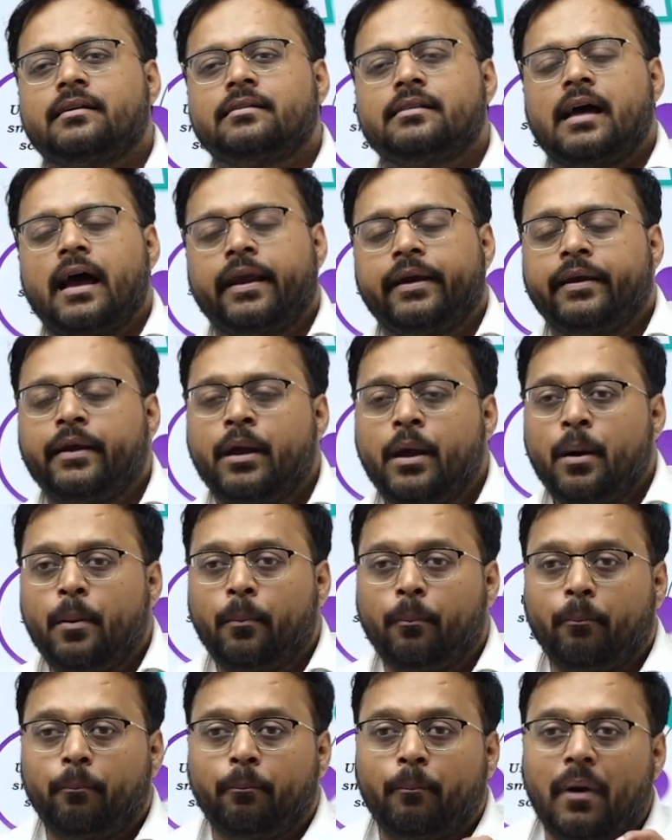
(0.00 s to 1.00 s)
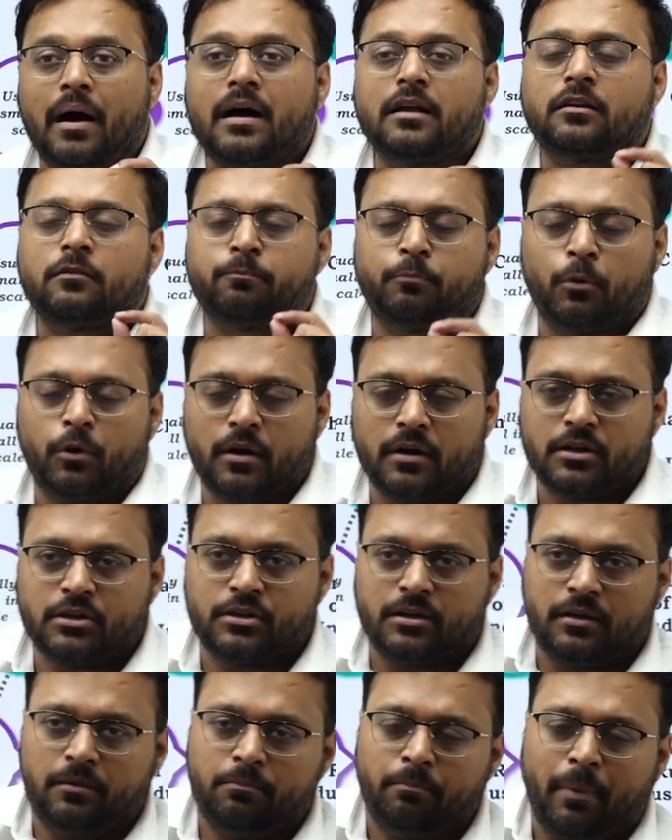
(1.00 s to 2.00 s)
than mass
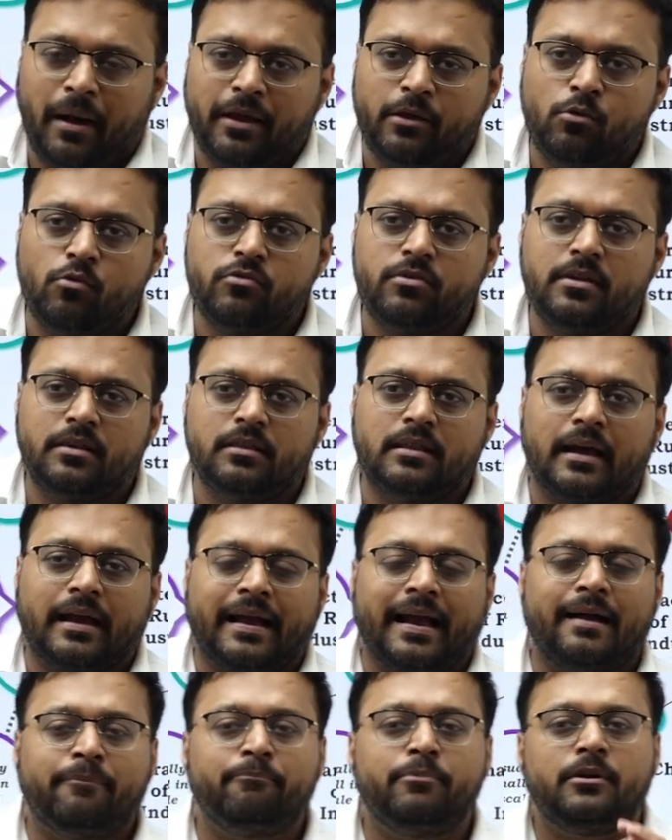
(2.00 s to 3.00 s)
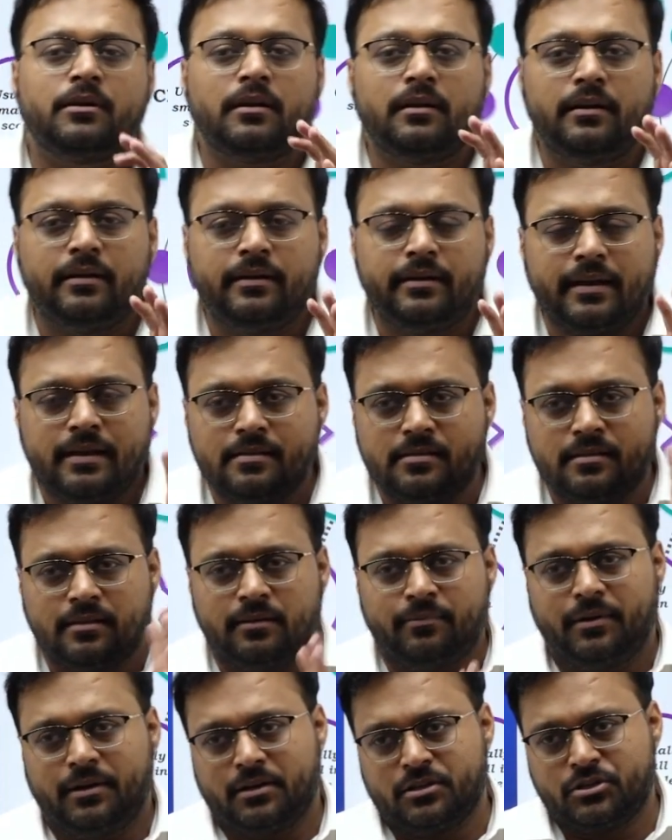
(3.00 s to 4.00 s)
production by using the capital
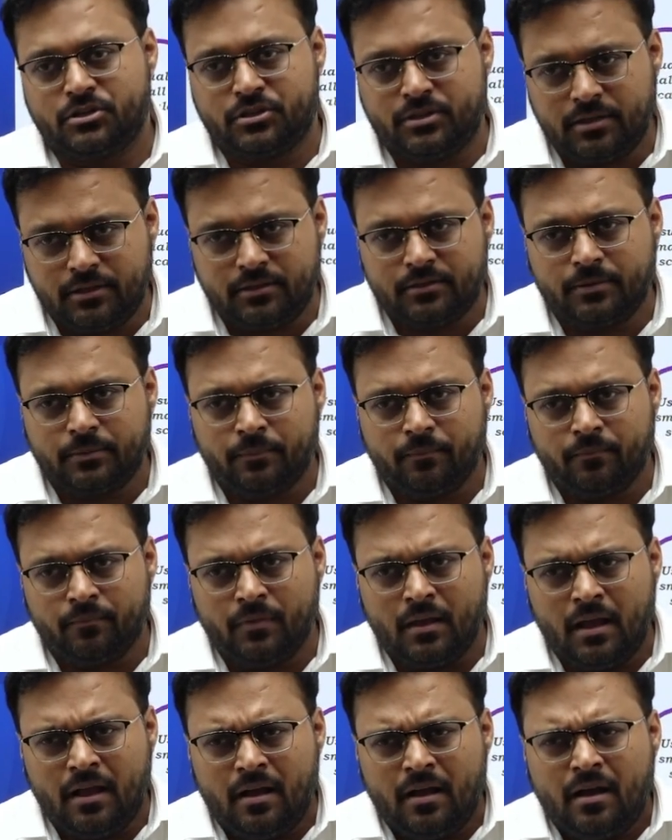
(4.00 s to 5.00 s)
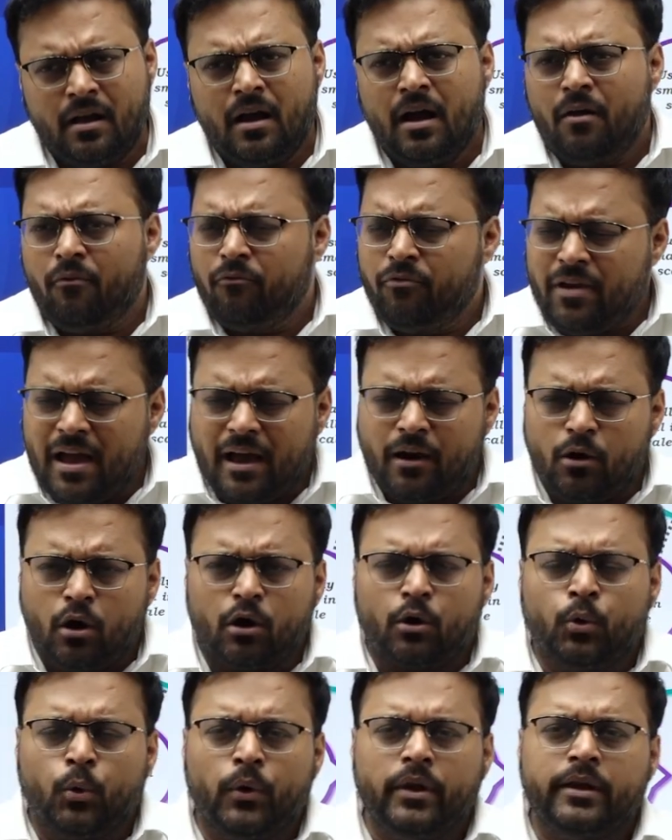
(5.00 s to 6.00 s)
intensive industry. We are
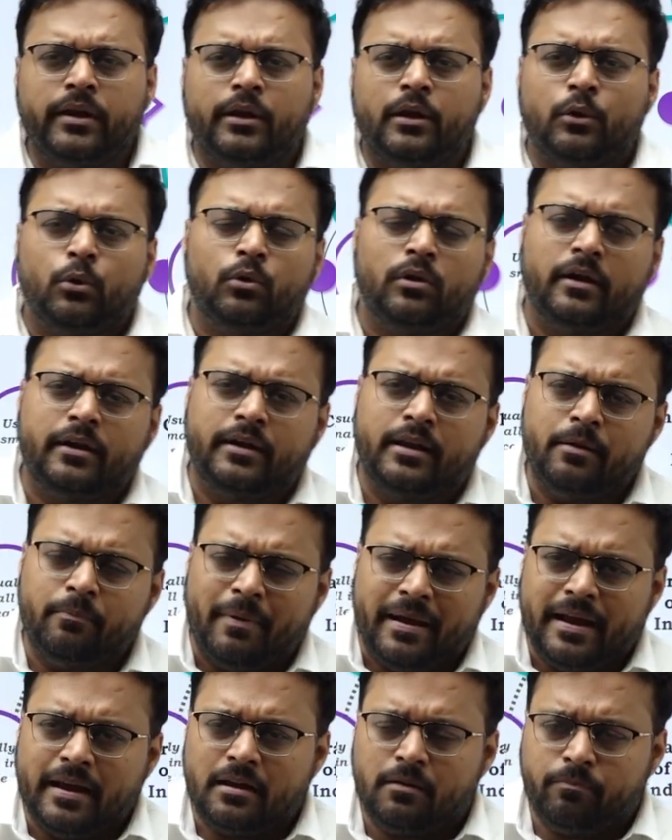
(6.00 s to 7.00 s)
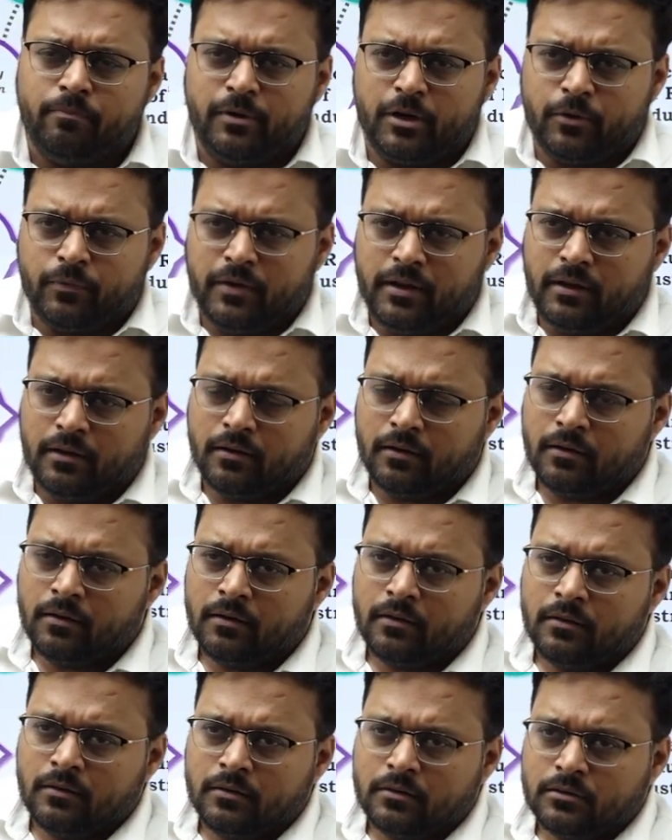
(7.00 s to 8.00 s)
not going into the debate between
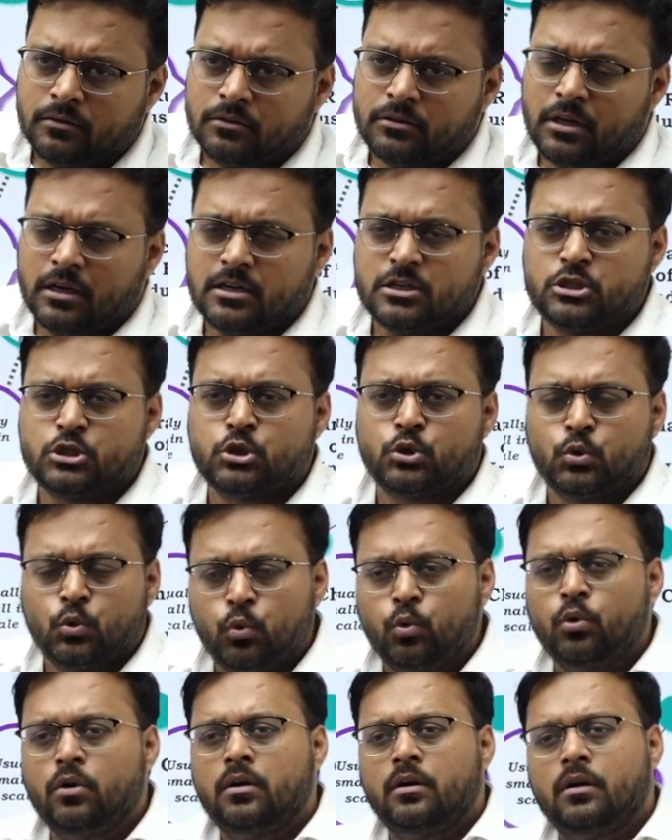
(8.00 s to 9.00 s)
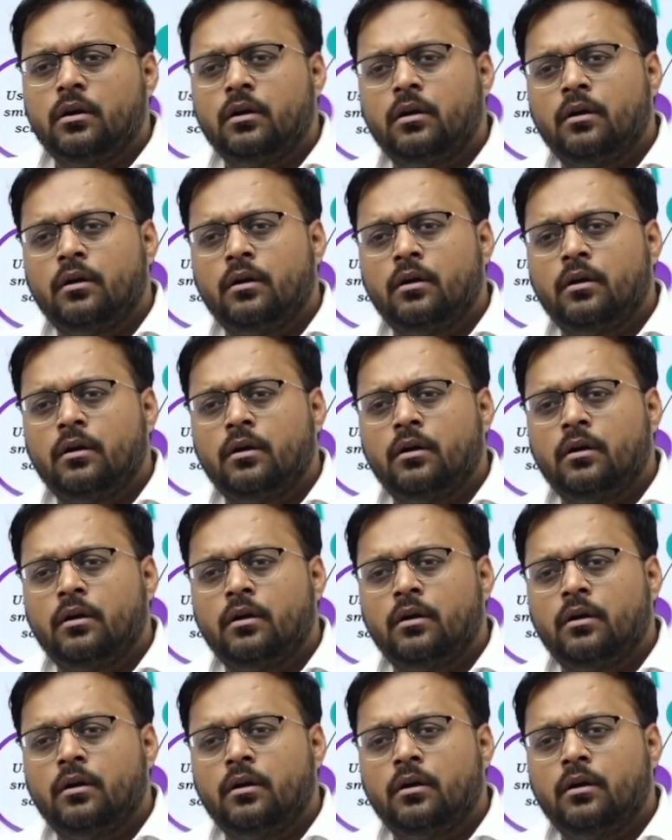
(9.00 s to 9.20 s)
the school